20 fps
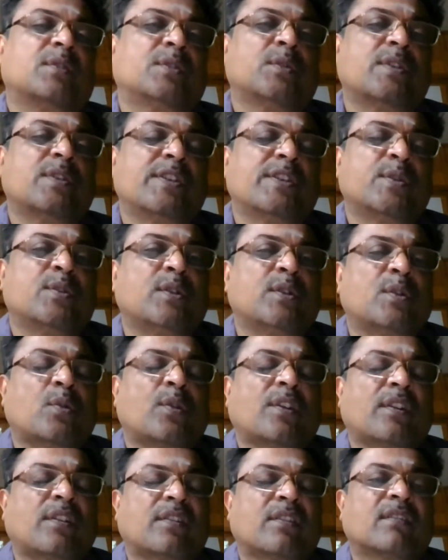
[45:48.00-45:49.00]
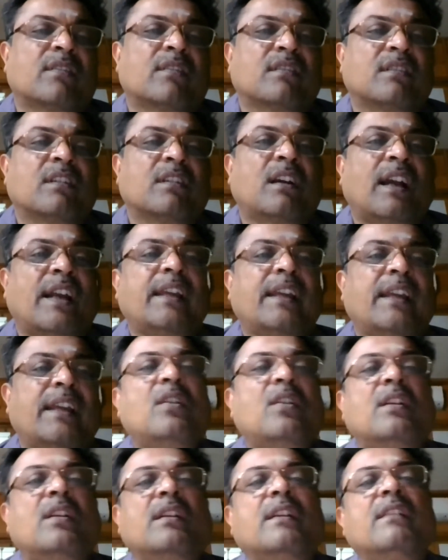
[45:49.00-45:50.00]
issue the notice. I
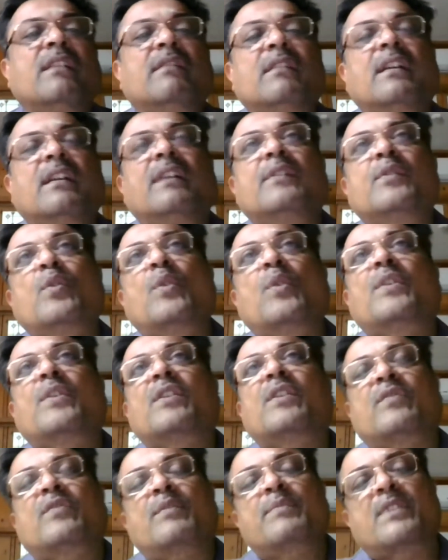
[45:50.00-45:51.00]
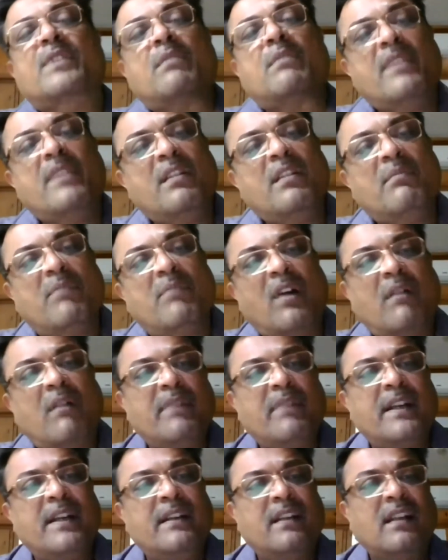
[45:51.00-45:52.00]
cannot get notice from somebody in
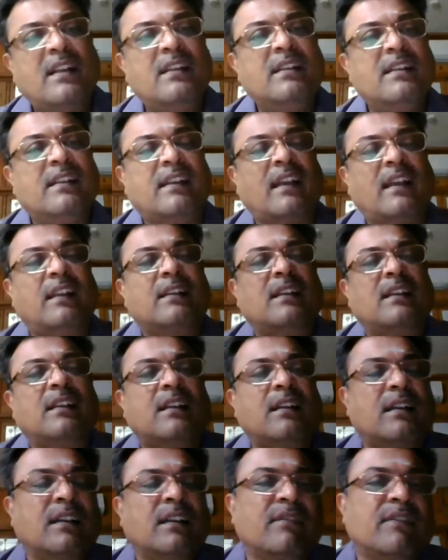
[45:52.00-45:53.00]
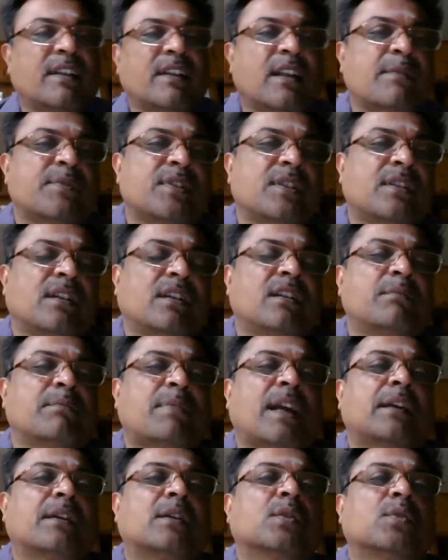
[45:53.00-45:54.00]
Bombay, Delhi, Calcutta when I'm sitting in
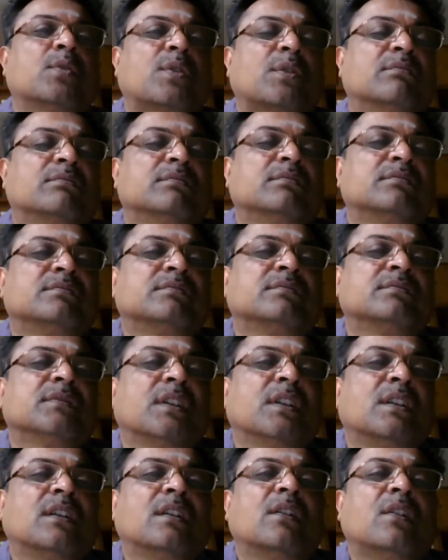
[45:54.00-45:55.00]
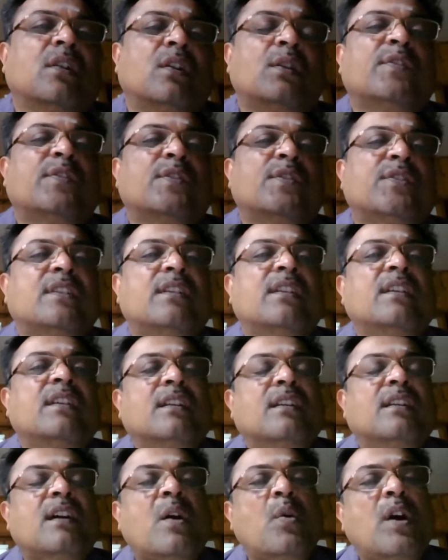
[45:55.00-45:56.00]
Bangalore. Or if you're sitting
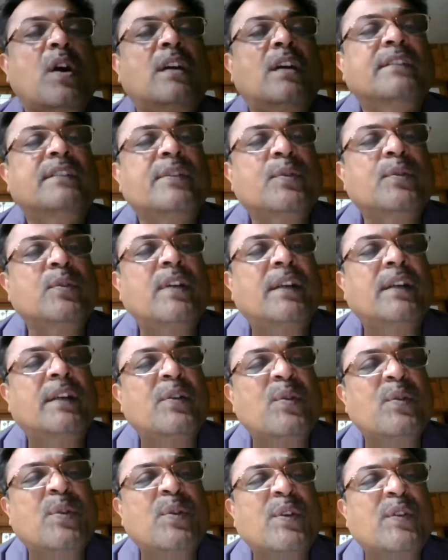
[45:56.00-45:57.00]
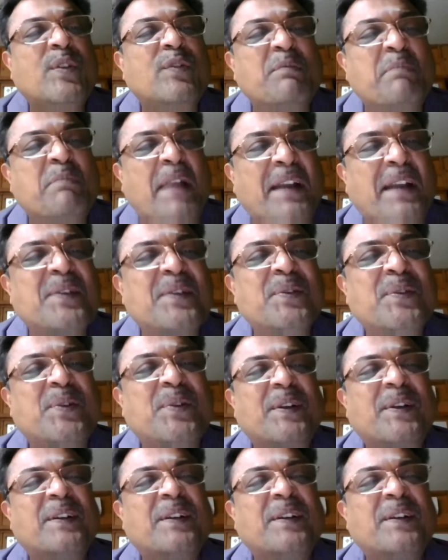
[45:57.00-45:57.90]
in Gauhati, you get a notice from Bangalore.